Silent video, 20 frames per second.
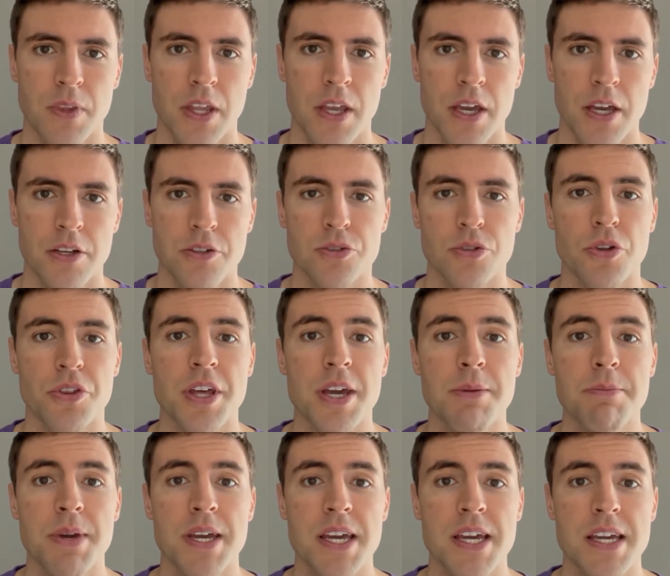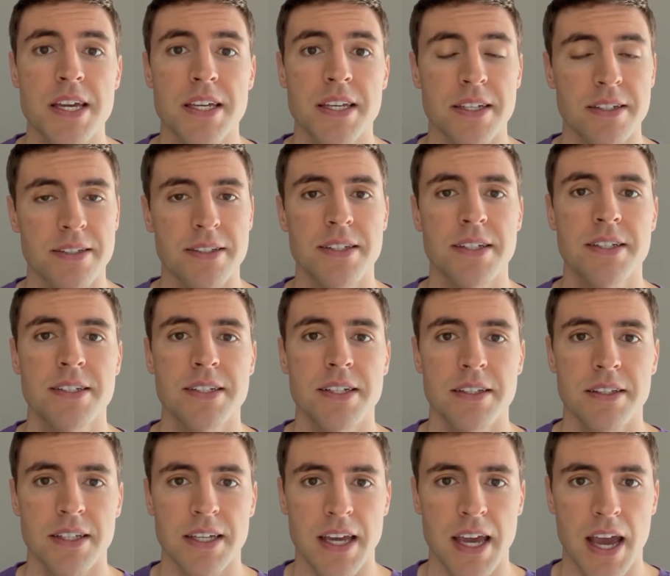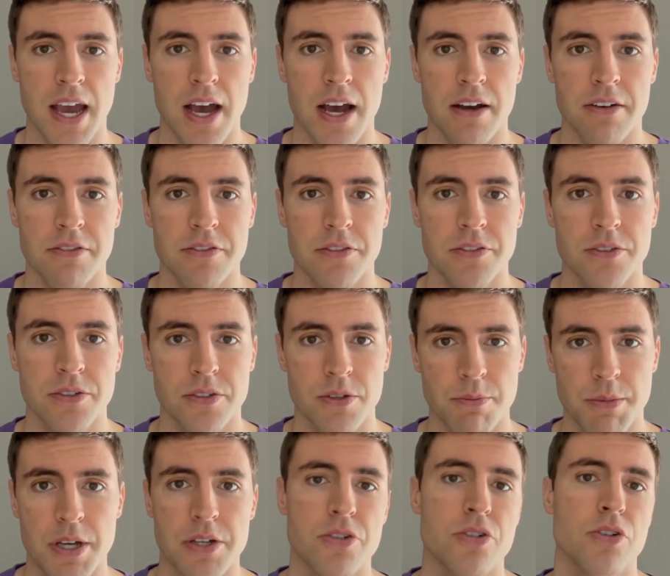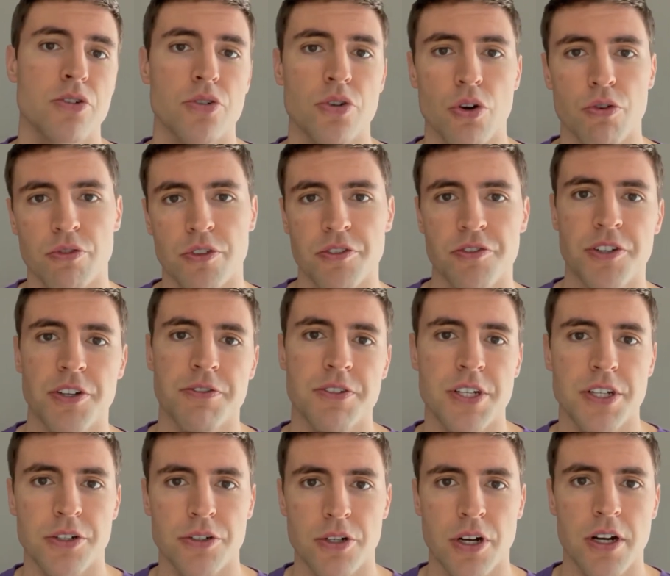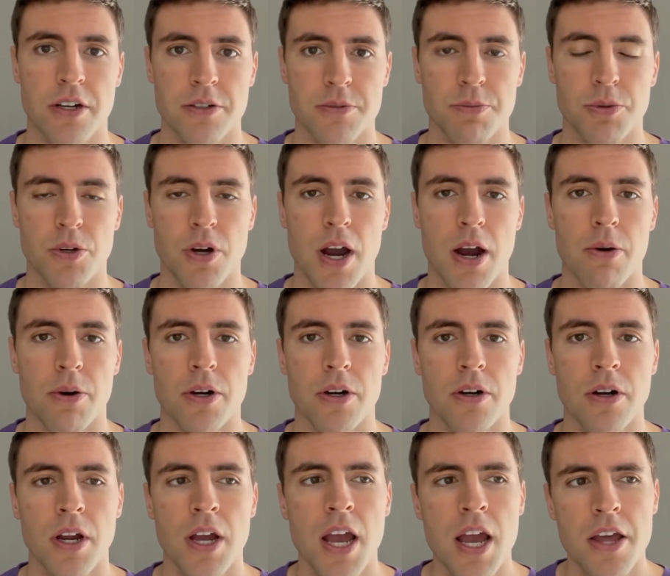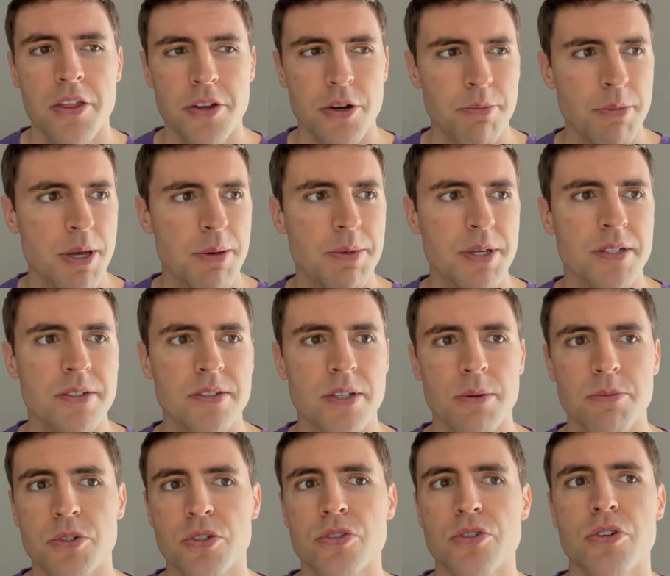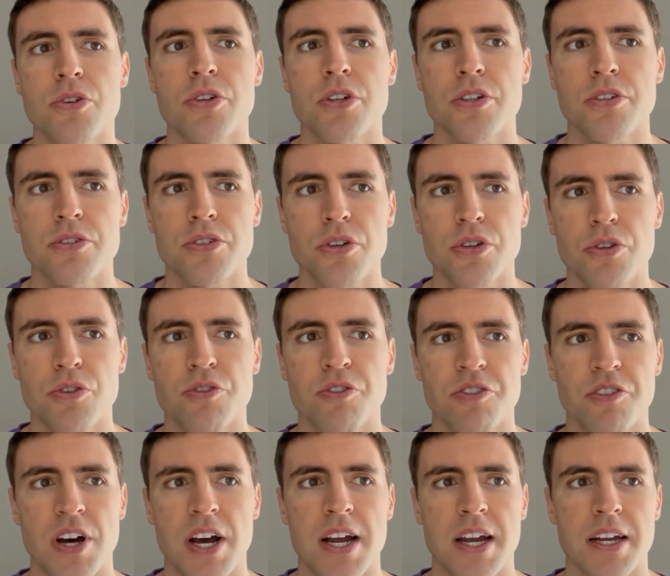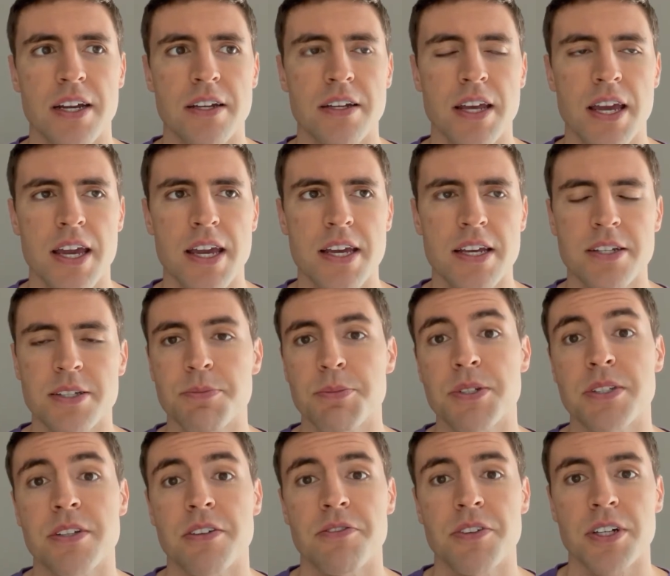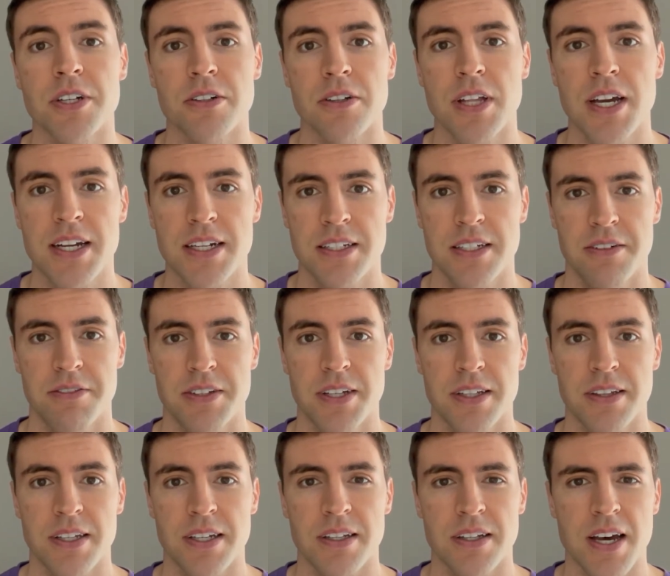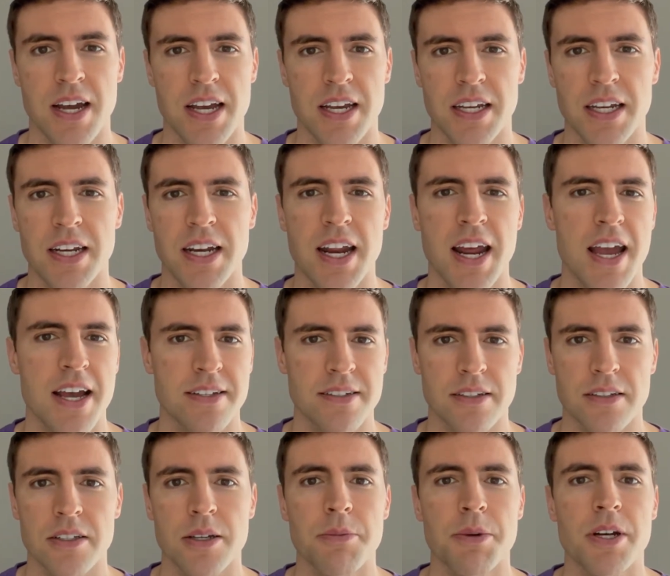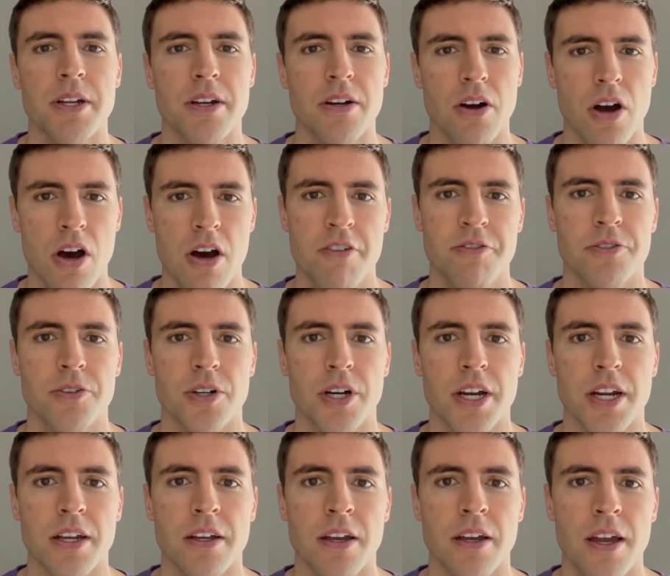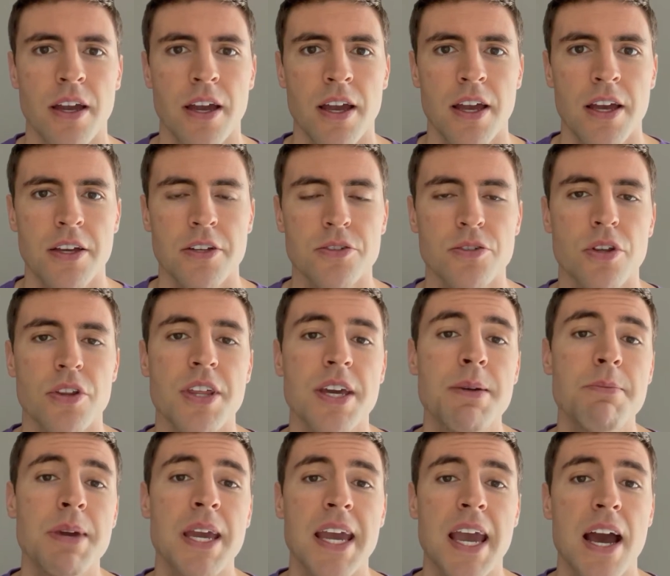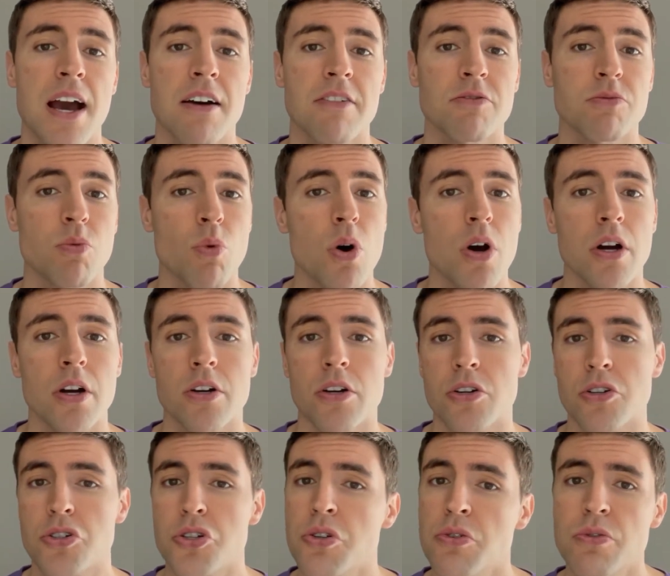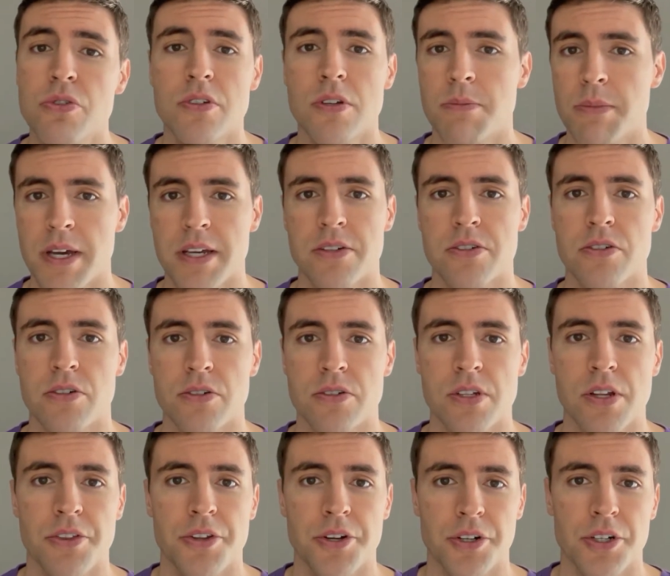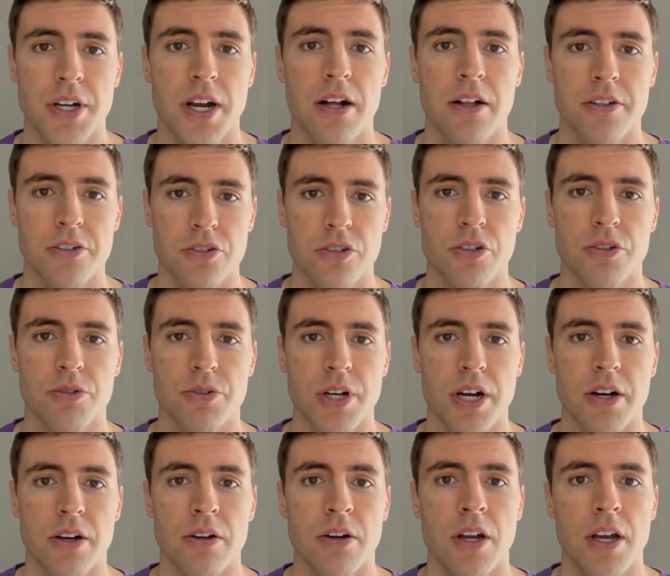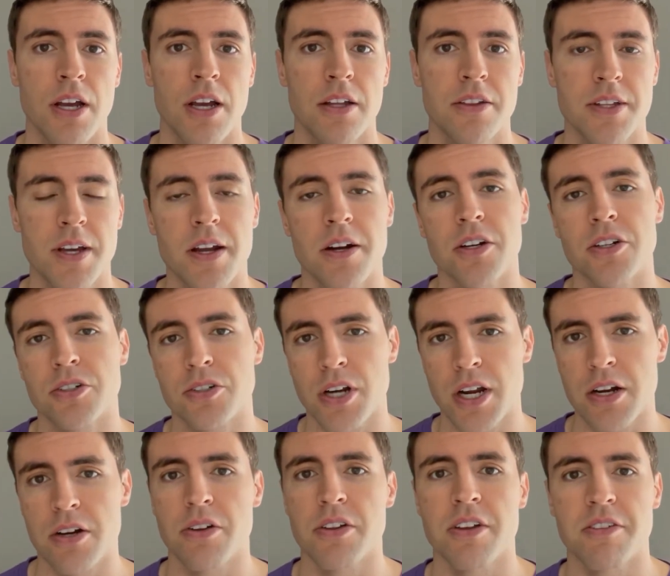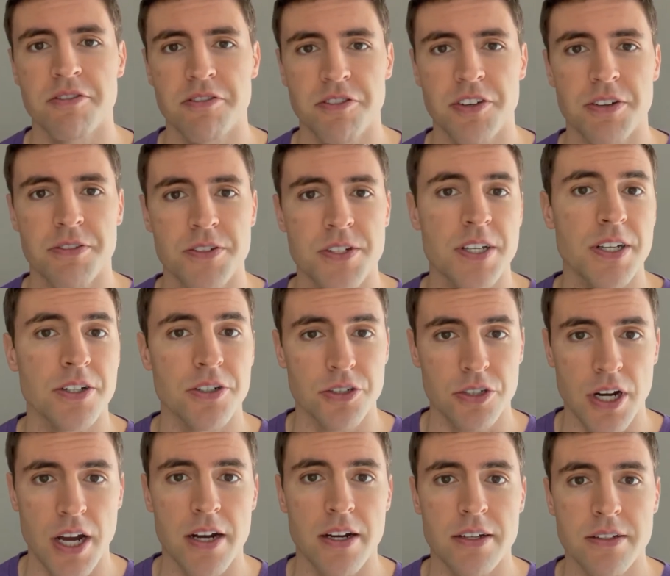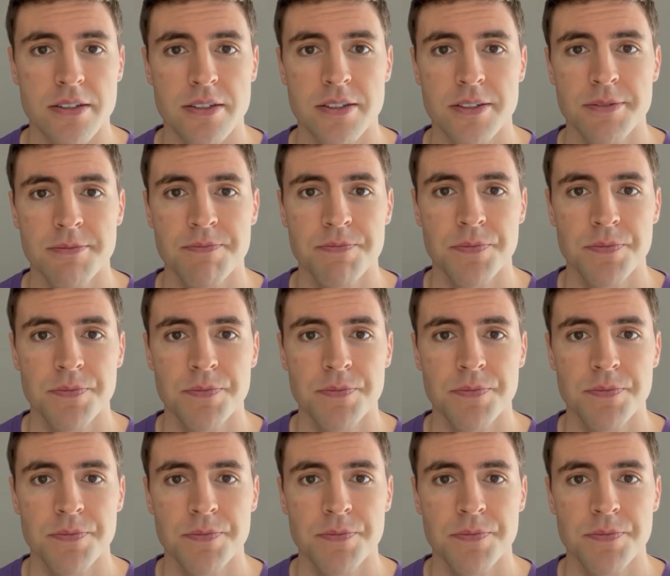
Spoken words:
So they may consistently have semesters over 15 credits per hour. There may be some students who find a specific elective that they like and it has a limited offering. So they may have 1 or 2 semesters in their college career that are greater than 15 credits.